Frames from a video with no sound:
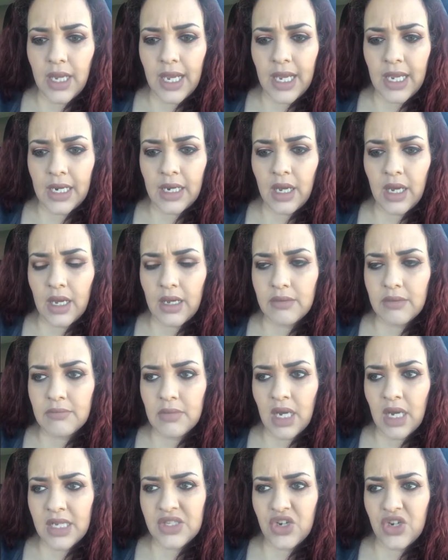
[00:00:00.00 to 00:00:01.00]
and
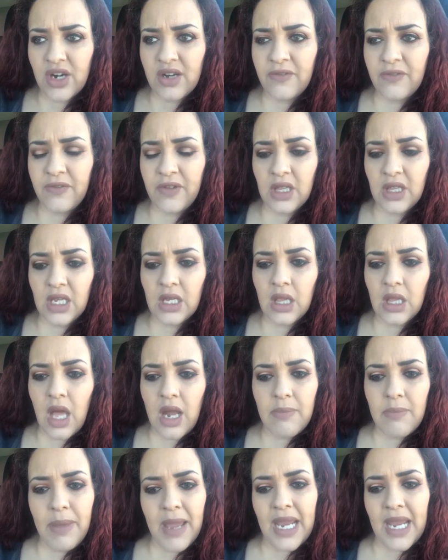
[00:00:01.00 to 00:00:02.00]
I started feeling a
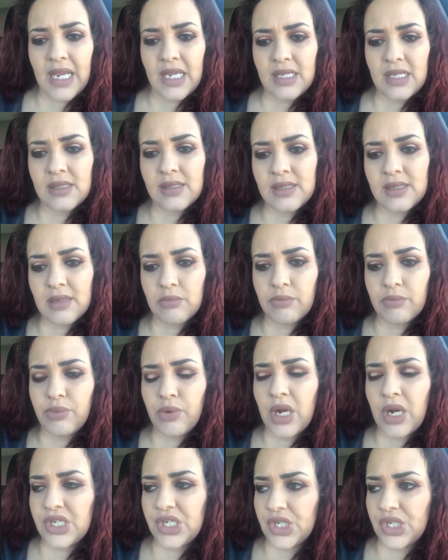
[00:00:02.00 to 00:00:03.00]
lot of pains and
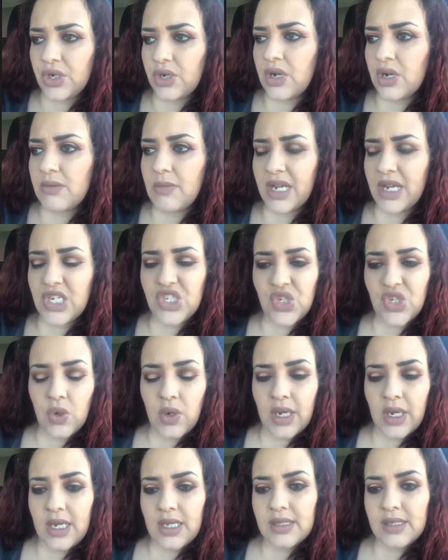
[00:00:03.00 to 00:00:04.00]
pressure in my
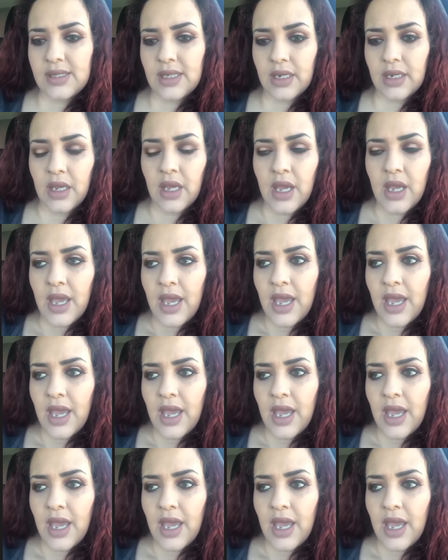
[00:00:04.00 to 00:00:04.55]
joints, and